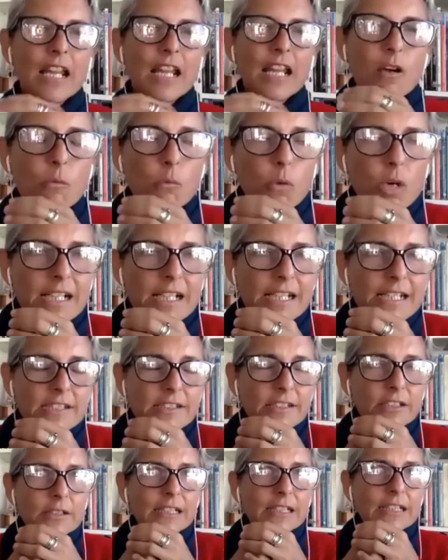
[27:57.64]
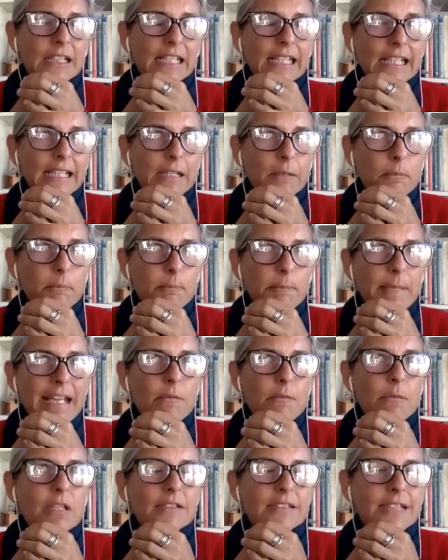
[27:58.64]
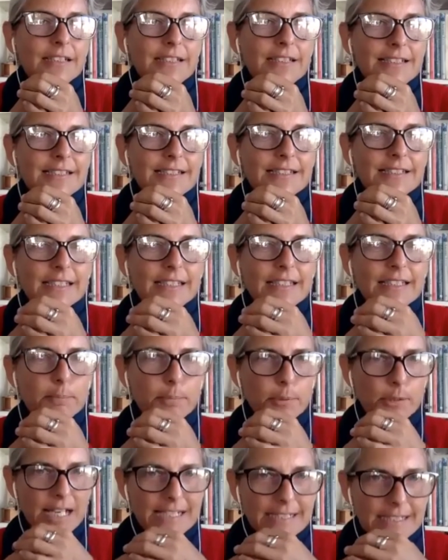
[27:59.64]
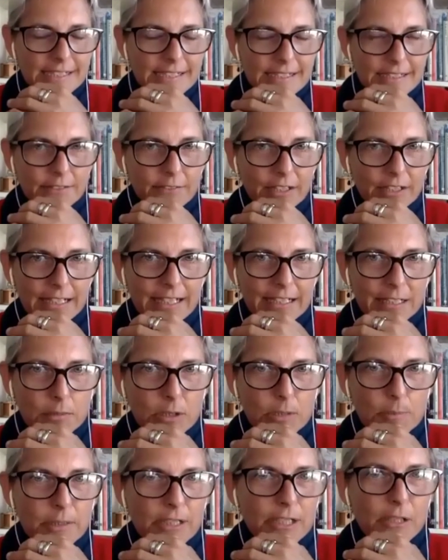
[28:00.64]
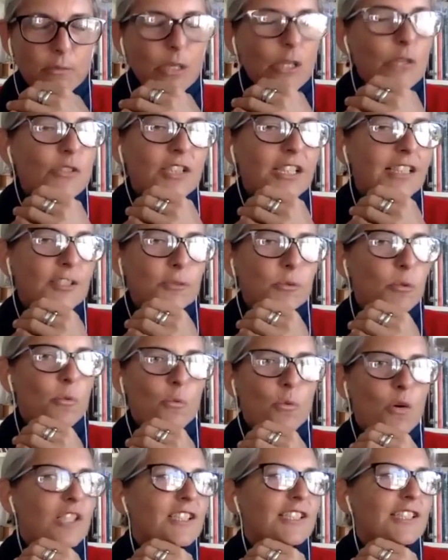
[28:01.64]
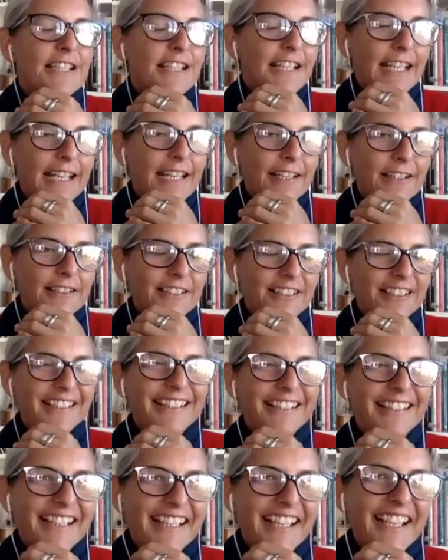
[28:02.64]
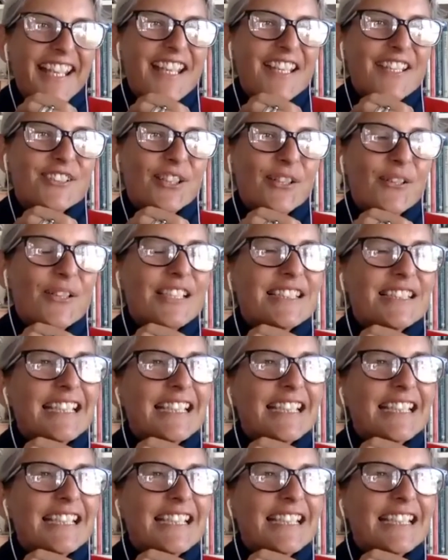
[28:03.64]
It may well tell us the presence of an animal, but it won't tell us what wasn't there. So it's an